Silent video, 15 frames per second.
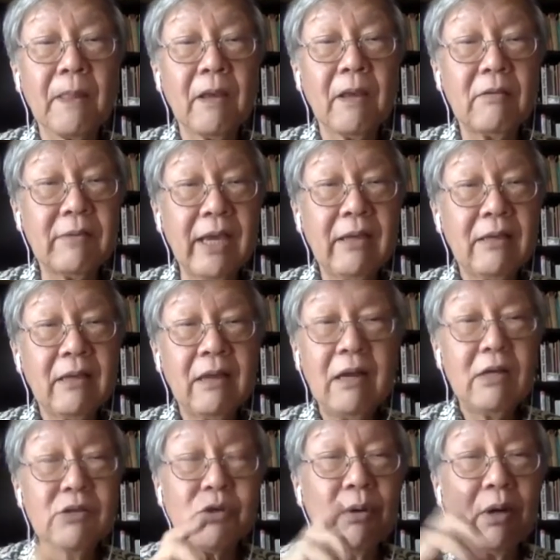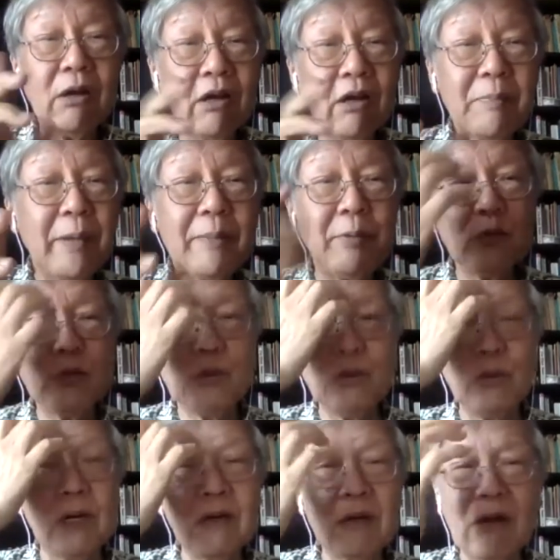Okay? So a lot of people do
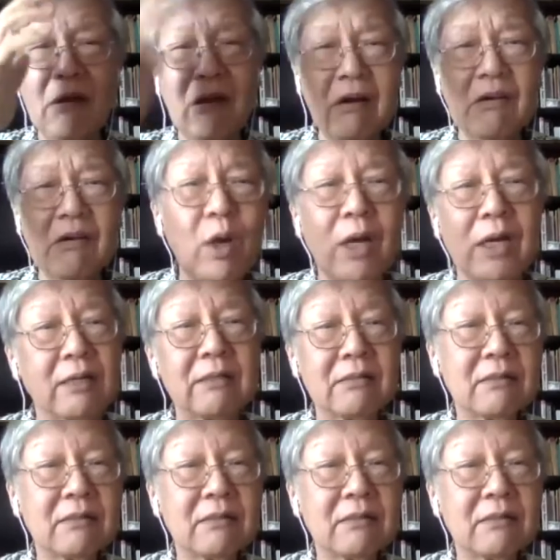a lot of work,